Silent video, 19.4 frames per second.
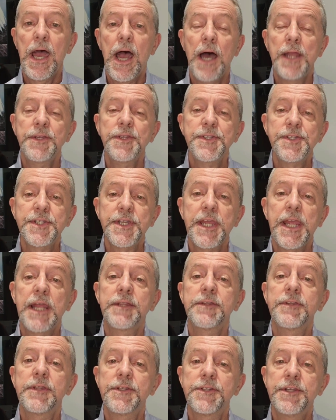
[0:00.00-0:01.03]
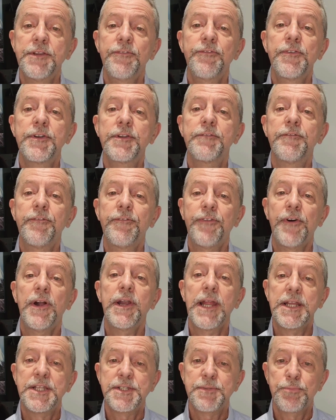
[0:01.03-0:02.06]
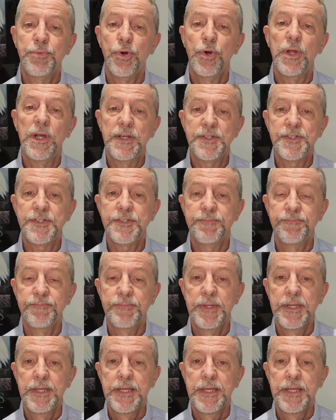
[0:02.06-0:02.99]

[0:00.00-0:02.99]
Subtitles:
Understand the different finance products.